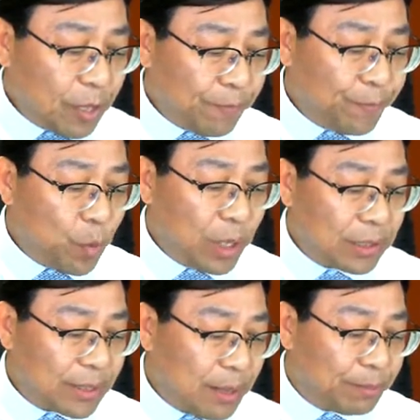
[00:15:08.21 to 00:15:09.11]
For
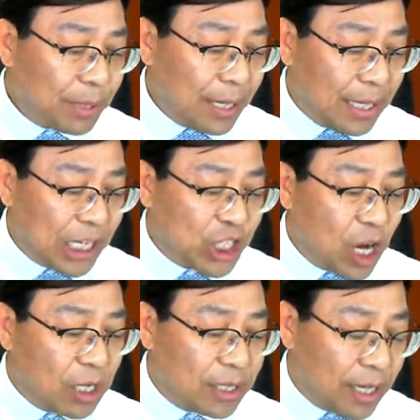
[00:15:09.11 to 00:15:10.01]
example, any
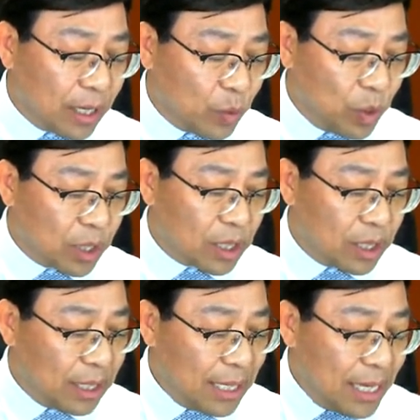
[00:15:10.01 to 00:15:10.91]
childcare
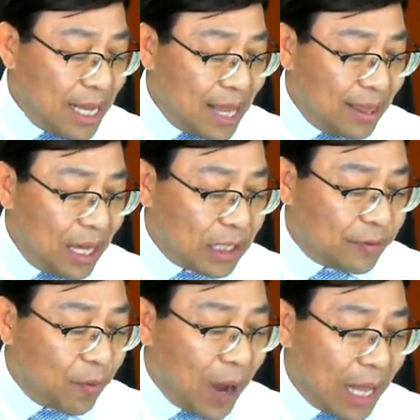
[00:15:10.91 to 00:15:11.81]
worker, there's
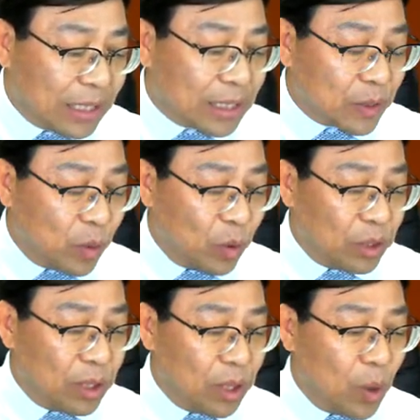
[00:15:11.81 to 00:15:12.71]
for NSCORE,
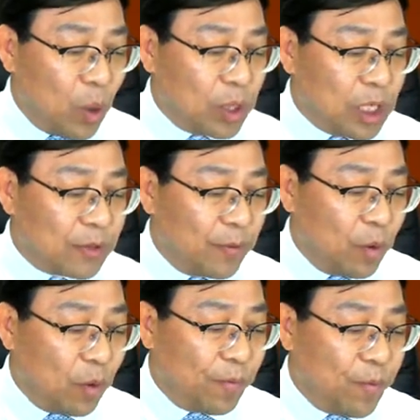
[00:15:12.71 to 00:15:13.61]
the code is
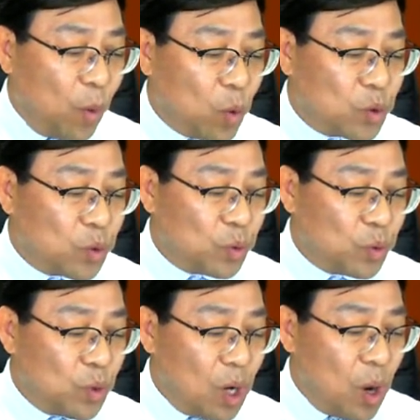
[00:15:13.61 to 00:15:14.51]
for
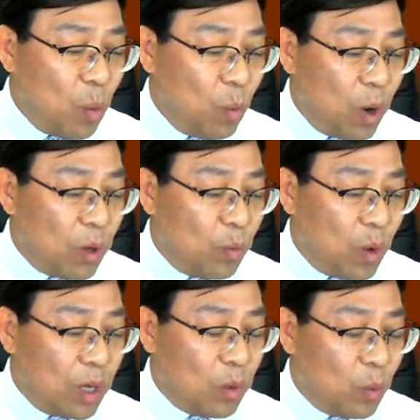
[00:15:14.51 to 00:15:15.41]

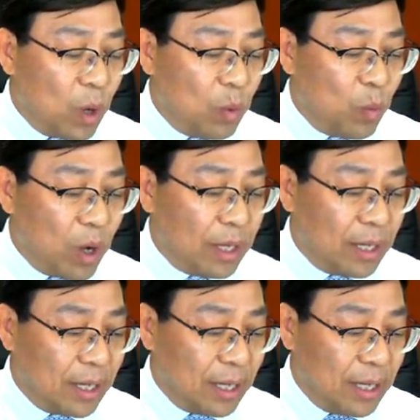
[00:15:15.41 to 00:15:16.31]

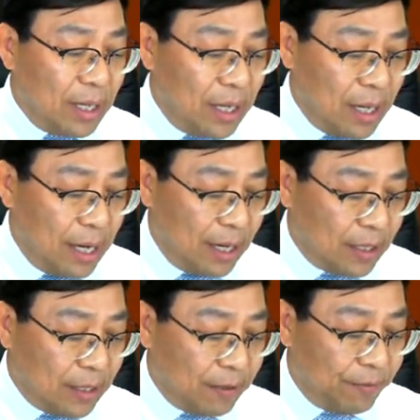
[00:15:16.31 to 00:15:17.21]
421111. And
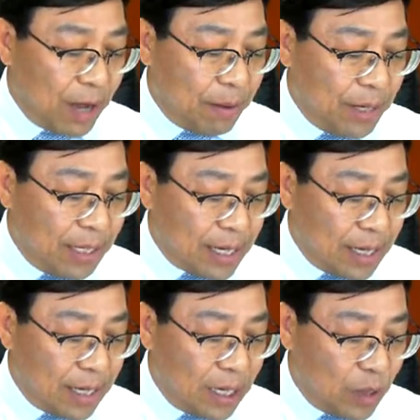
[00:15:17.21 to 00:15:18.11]
then the family
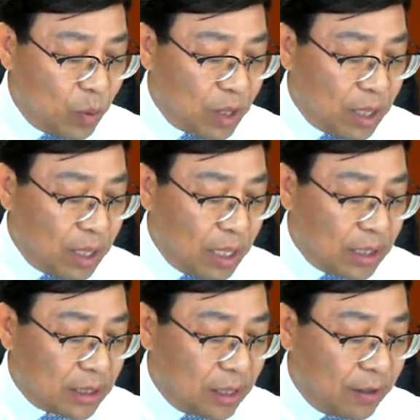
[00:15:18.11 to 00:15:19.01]
daycare worker
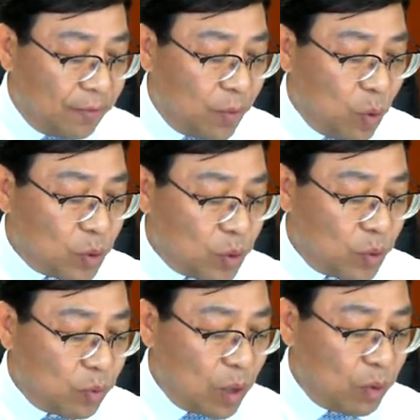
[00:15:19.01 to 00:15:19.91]
is
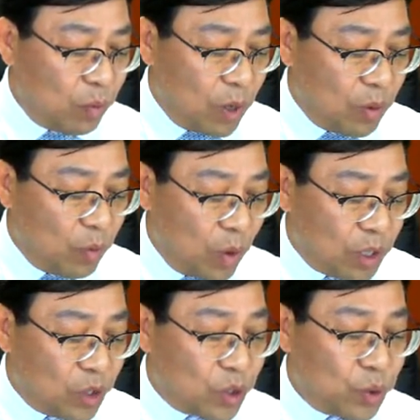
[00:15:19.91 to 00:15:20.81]

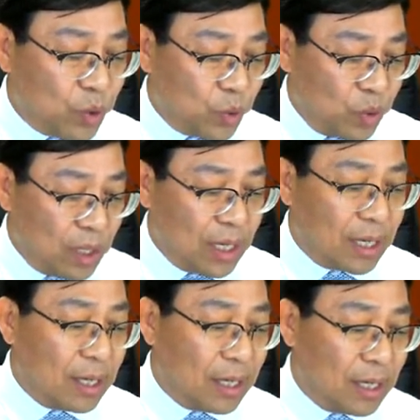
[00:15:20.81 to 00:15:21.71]
421112, like
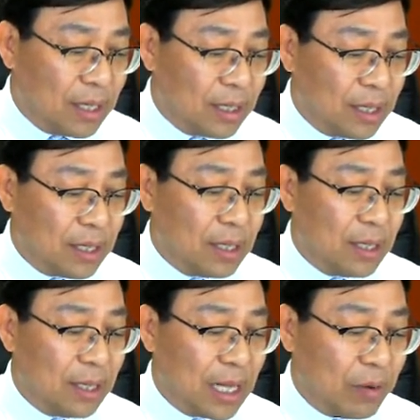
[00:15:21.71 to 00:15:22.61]
the
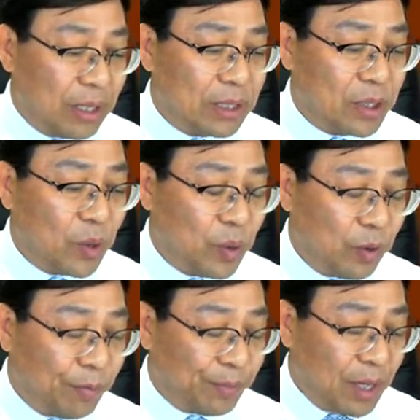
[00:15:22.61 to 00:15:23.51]
parents.
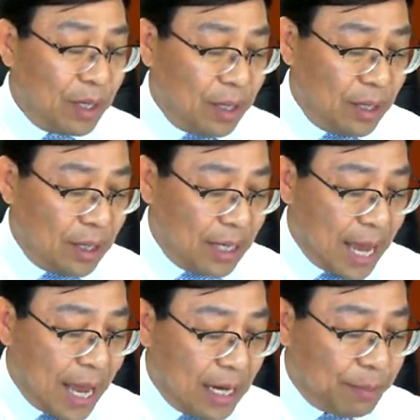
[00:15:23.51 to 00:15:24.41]
So
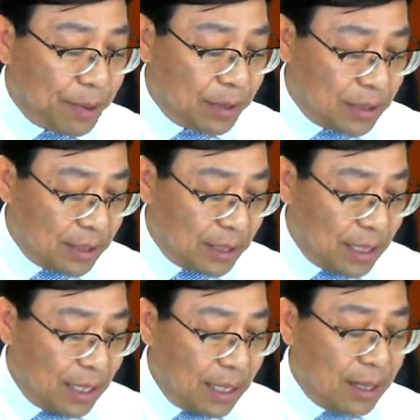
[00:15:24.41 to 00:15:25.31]
any person
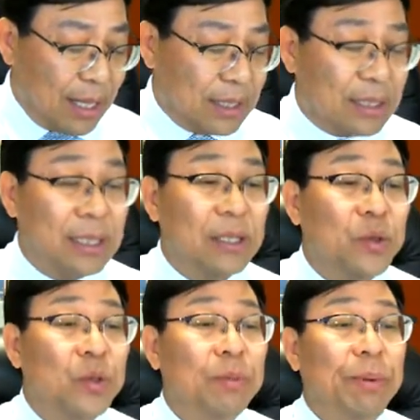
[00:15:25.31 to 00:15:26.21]
then
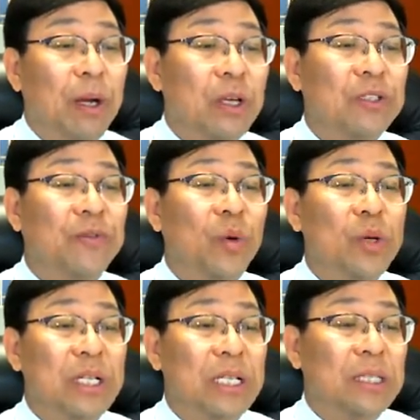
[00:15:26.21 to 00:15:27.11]
who belongs
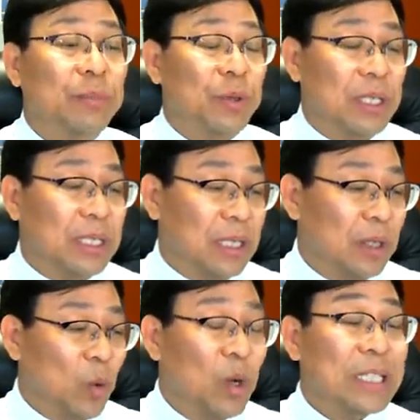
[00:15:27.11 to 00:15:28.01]
for this position
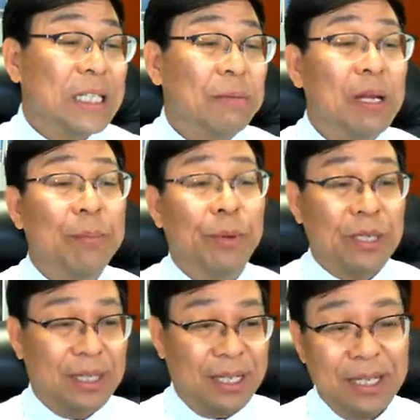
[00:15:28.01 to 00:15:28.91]
or similar
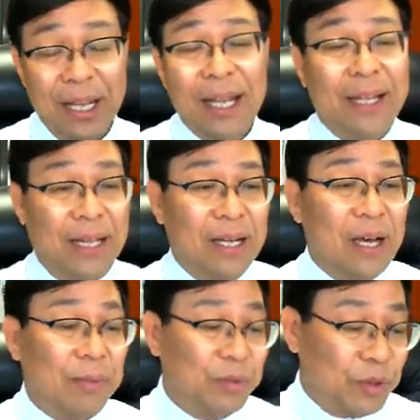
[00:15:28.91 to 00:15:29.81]
position, then
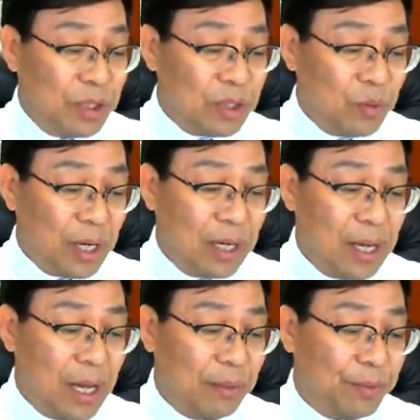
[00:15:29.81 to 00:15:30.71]
come to us, we can
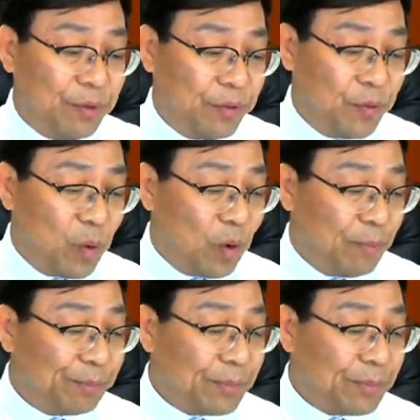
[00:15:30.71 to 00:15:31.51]
help you for.